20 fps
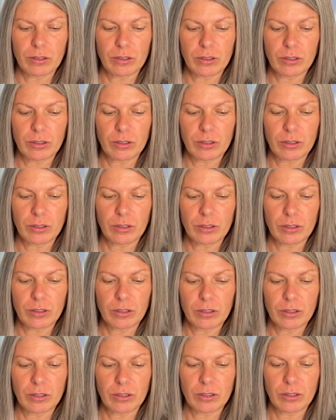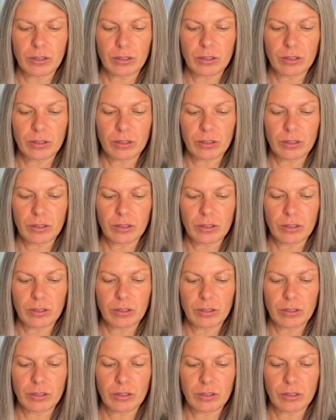
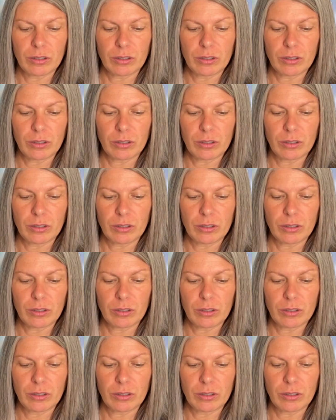No one is speaking in this clip.